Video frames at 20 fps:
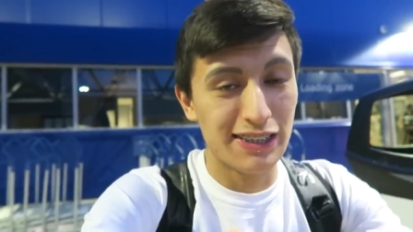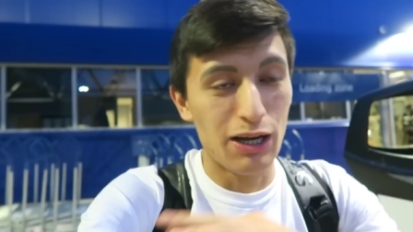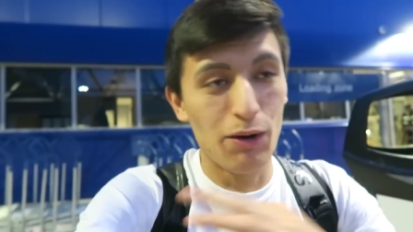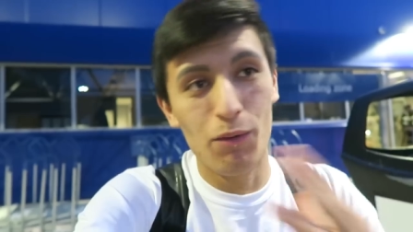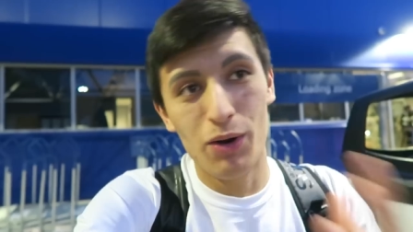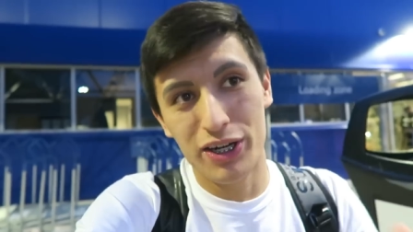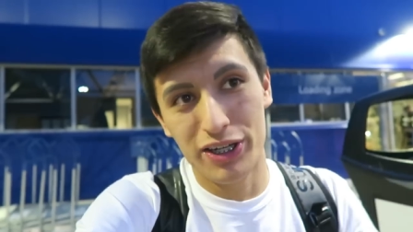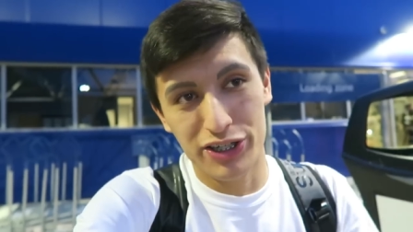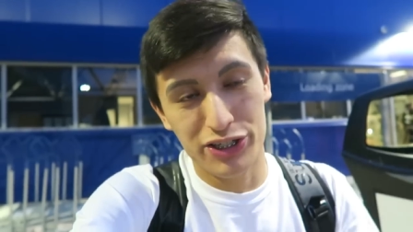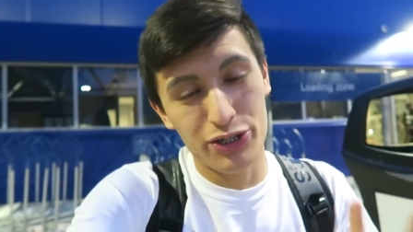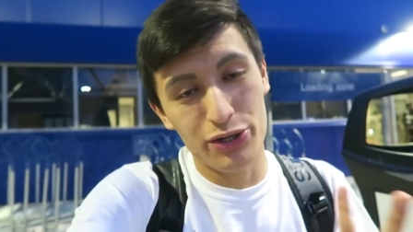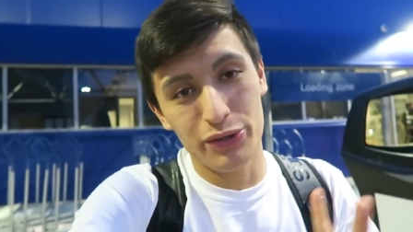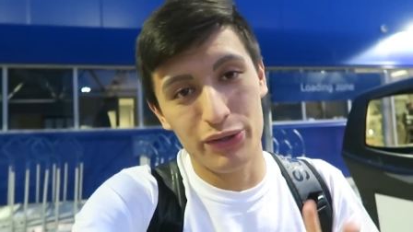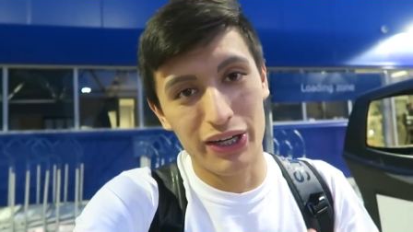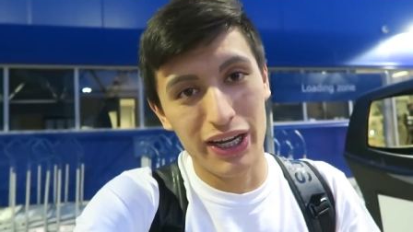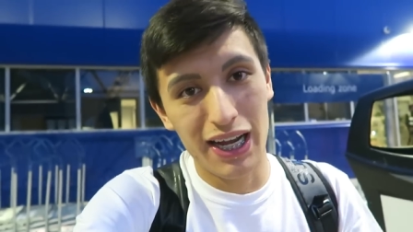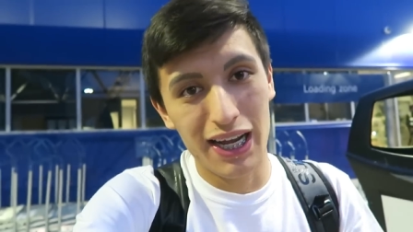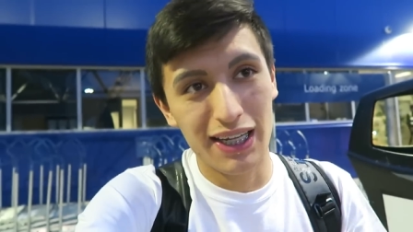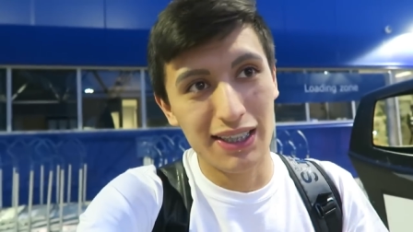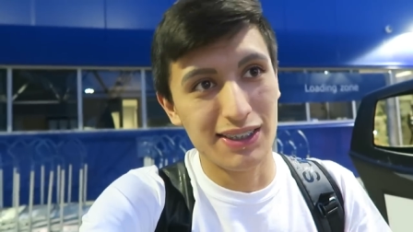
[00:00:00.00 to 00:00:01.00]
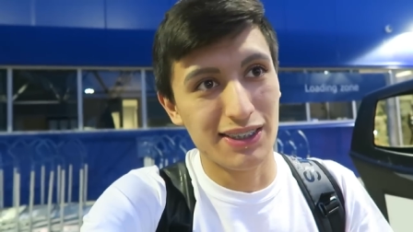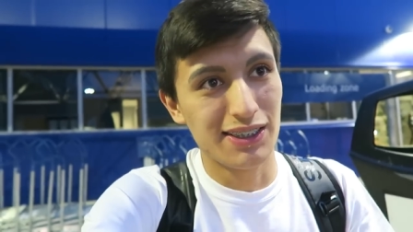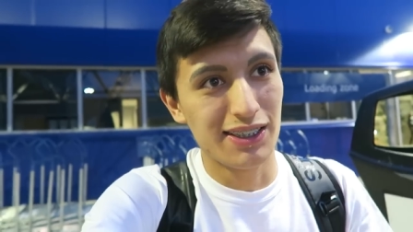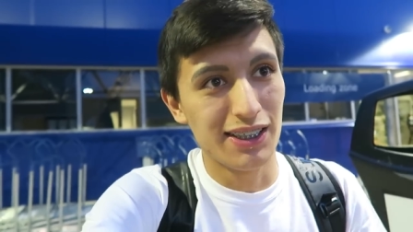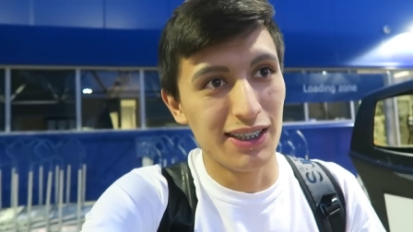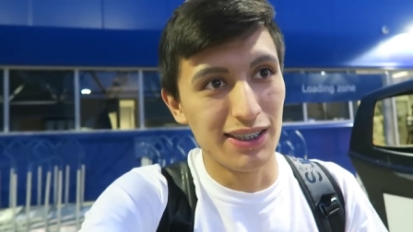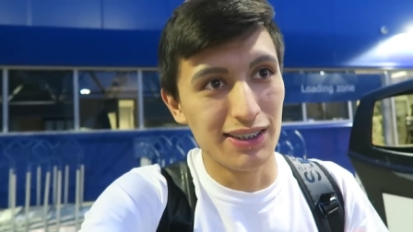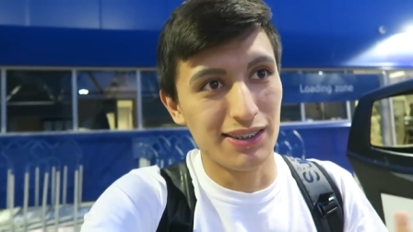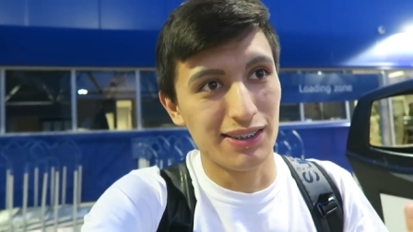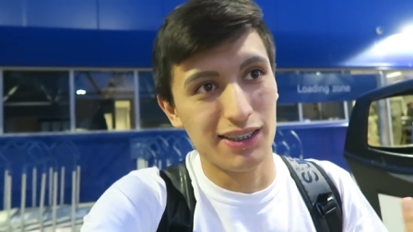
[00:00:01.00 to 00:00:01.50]
I wanted to show you guys
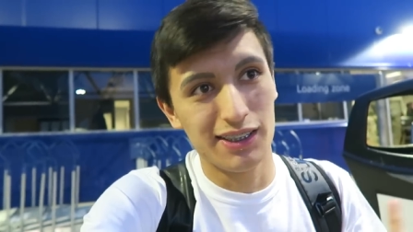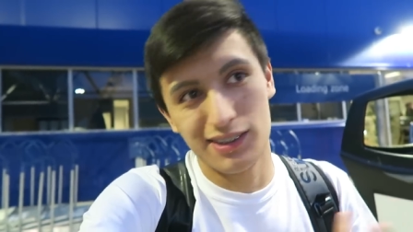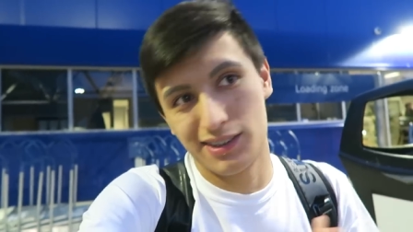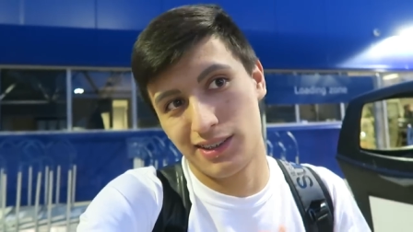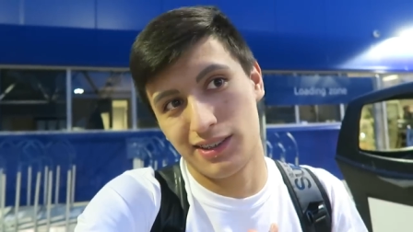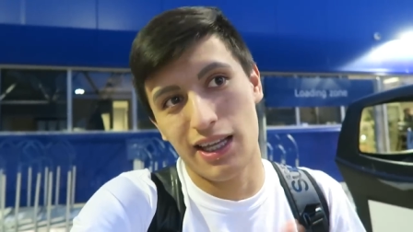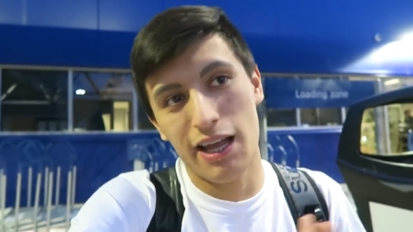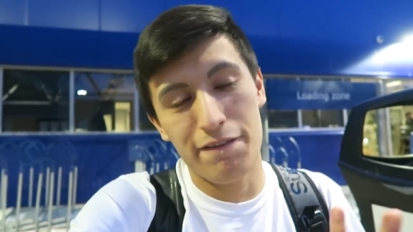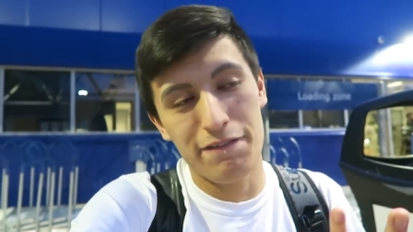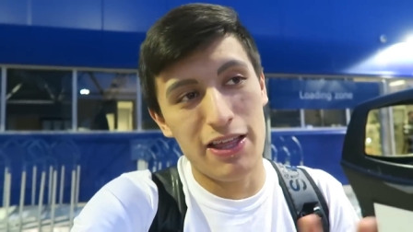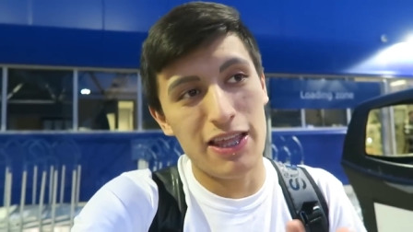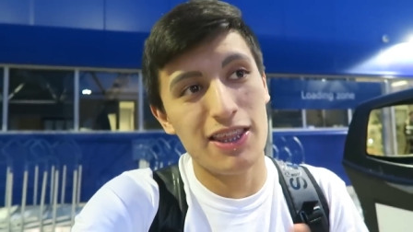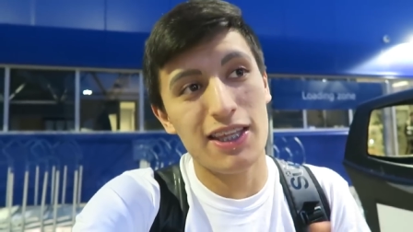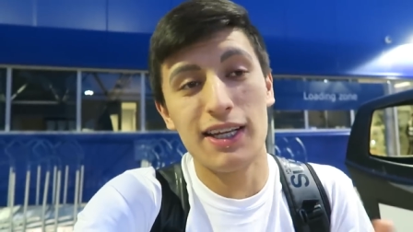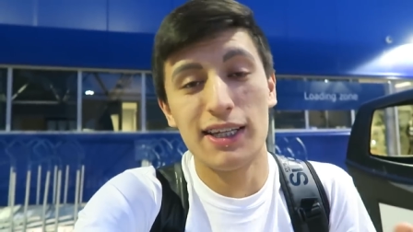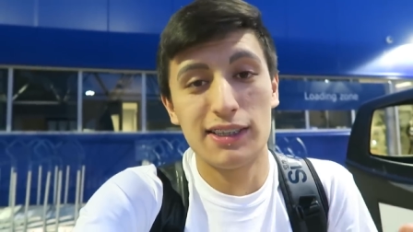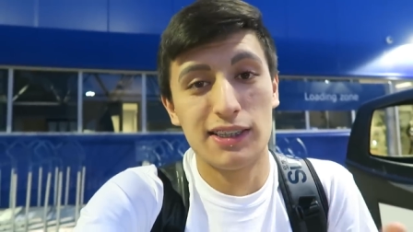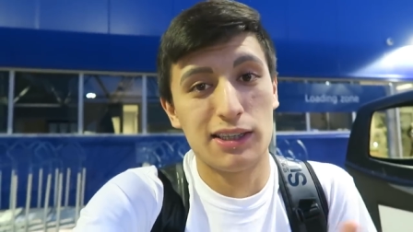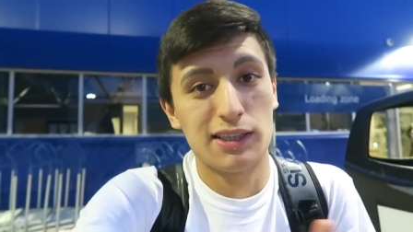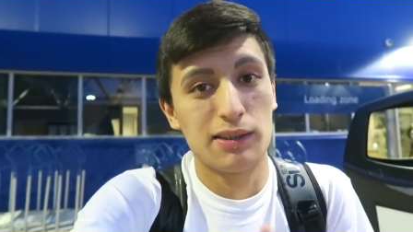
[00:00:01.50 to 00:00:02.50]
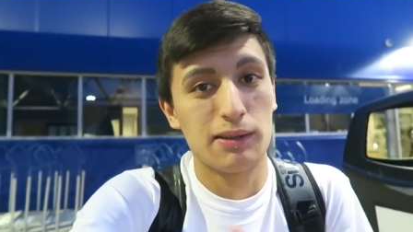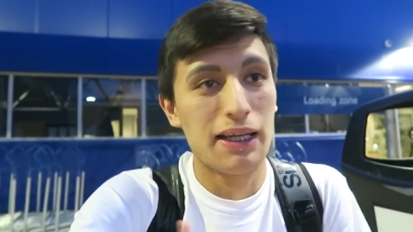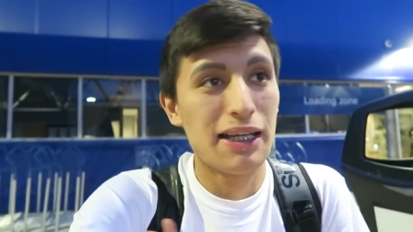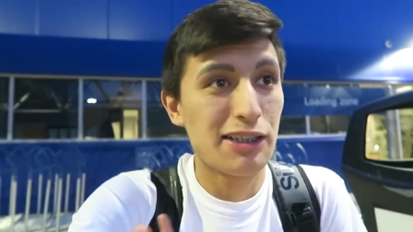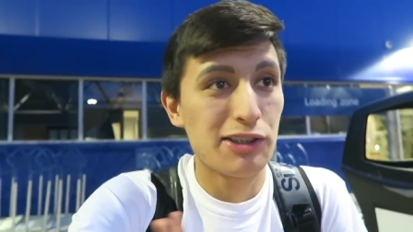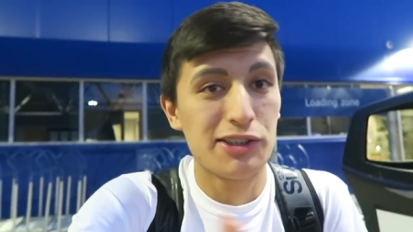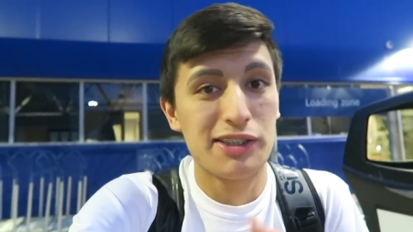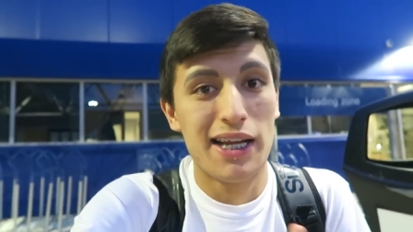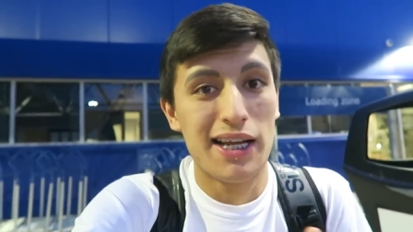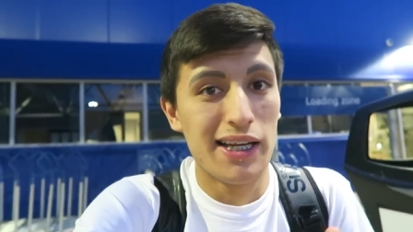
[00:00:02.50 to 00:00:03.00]
because it's, I think it's
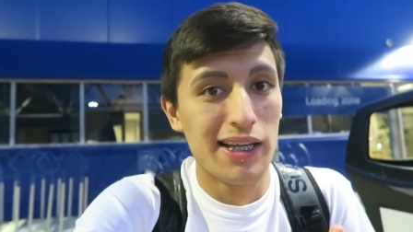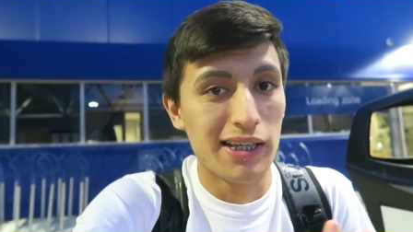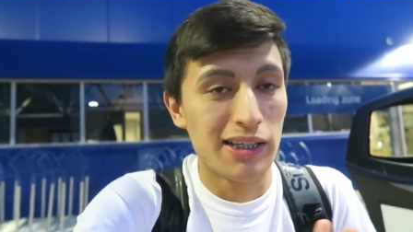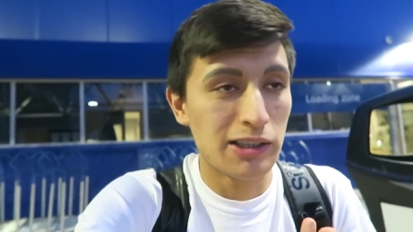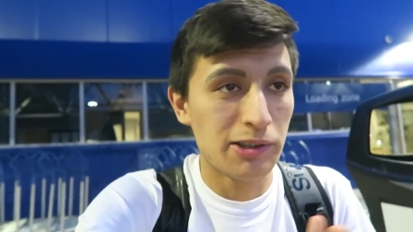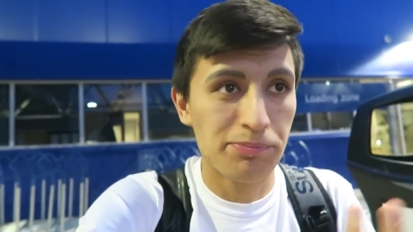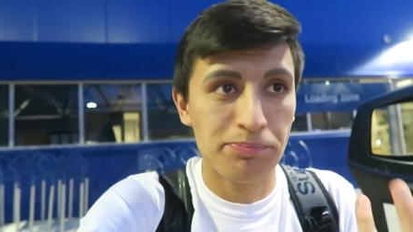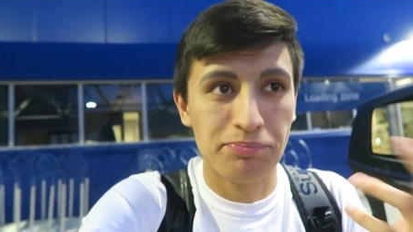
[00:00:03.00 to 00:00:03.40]
entertaining,